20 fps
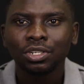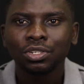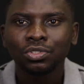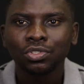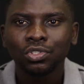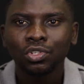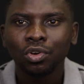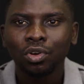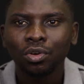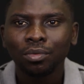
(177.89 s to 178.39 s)

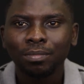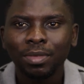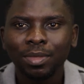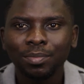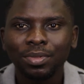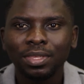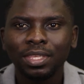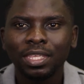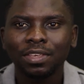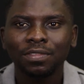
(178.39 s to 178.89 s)
So
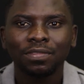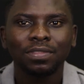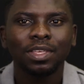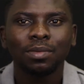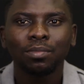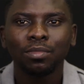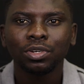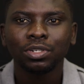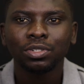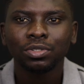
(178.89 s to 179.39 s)
maybe if the
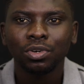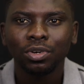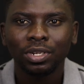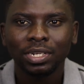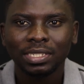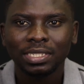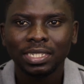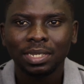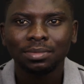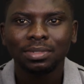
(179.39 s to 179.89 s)
model or
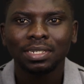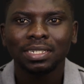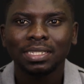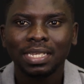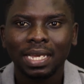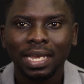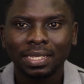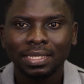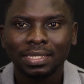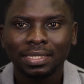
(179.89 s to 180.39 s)
the subject
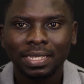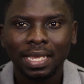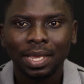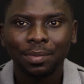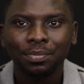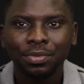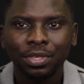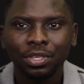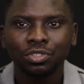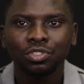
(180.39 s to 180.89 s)
eyes
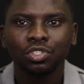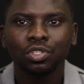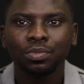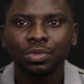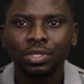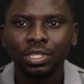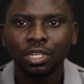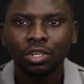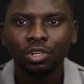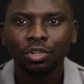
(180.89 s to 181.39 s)
appears to
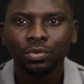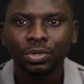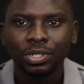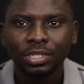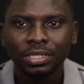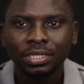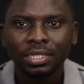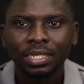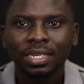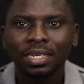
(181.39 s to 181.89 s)
be
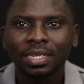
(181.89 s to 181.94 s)
yellowish,